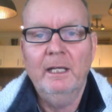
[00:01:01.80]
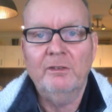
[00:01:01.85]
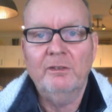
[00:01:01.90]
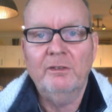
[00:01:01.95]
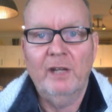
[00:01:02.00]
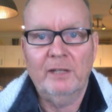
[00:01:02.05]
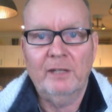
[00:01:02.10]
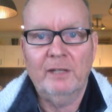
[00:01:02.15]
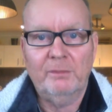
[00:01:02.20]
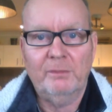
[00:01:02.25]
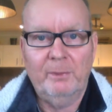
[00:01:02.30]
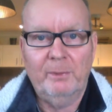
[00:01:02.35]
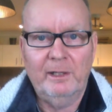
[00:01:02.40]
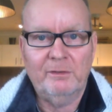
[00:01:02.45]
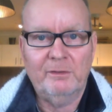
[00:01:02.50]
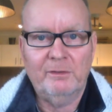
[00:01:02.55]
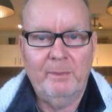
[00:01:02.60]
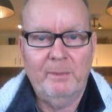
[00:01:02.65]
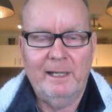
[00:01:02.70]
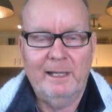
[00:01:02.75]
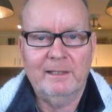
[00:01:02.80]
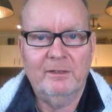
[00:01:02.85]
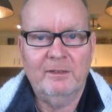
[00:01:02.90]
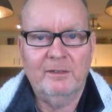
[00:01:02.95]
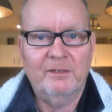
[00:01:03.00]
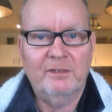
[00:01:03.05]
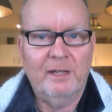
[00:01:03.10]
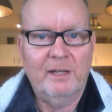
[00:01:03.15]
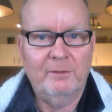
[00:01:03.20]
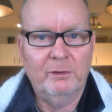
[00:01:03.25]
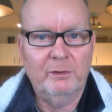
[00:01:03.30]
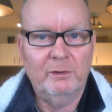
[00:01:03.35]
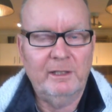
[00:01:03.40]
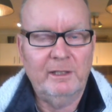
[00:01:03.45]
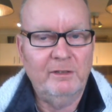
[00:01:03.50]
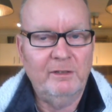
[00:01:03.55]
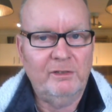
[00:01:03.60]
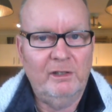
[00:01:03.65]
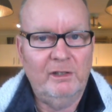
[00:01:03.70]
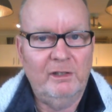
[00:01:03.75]
Just press buttons, have a look
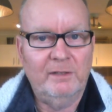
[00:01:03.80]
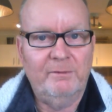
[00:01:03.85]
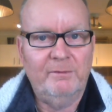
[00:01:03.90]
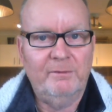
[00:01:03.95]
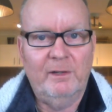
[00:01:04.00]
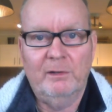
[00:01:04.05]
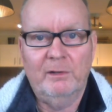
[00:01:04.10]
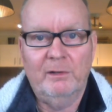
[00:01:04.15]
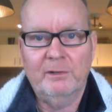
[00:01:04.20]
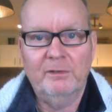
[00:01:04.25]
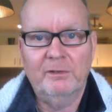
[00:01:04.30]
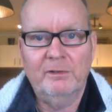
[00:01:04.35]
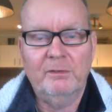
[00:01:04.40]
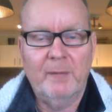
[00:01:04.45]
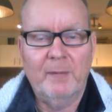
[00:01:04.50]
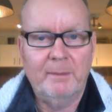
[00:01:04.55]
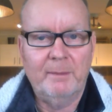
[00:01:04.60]
inside folders,